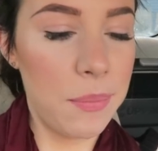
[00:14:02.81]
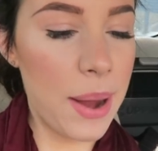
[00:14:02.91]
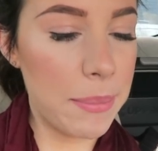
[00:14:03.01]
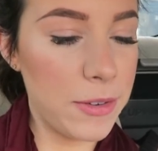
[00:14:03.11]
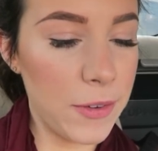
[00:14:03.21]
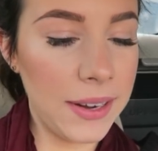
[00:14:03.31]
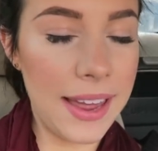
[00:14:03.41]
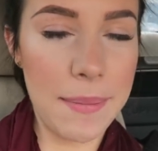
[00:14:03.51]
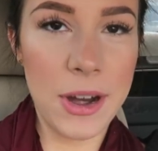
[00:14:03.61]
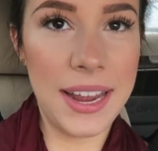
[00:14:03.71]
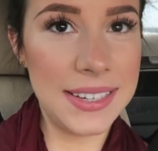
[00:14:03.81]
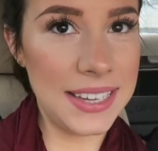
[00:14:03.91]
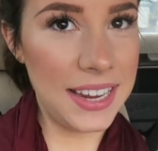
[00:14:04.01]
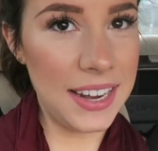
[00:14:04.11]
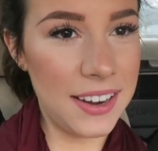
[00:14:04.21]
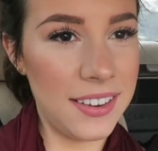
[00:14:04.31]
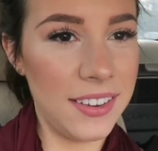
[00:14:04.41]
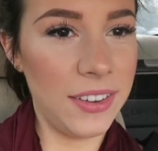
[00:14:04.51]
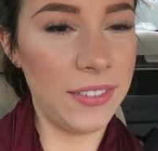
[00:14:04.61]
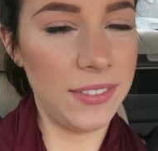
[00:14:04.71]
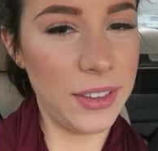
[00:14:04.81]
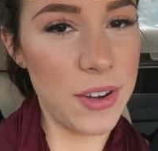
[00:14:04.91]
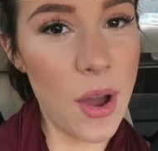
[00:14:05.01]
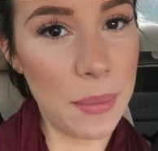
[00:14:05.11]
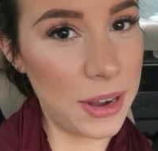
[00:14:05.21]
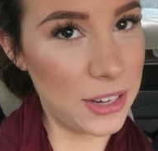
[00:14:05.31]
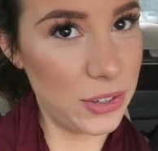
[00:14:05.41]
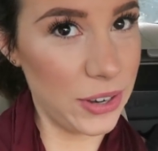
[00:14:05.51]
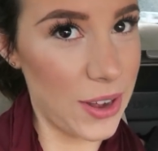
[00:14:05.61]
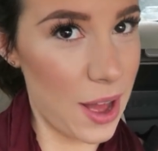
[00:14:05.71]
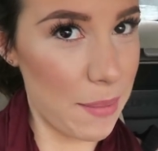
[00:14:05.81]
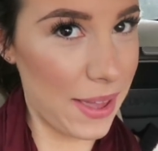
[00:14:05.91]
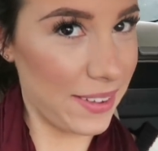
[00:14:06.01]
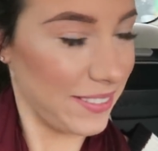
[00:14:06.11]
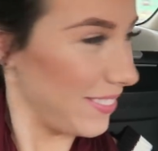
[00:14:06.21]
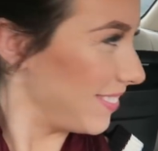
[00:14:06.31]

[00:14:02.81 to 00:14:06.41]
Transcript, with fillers: Prepped for Glamour eighteen. You know I'm going to do your comment.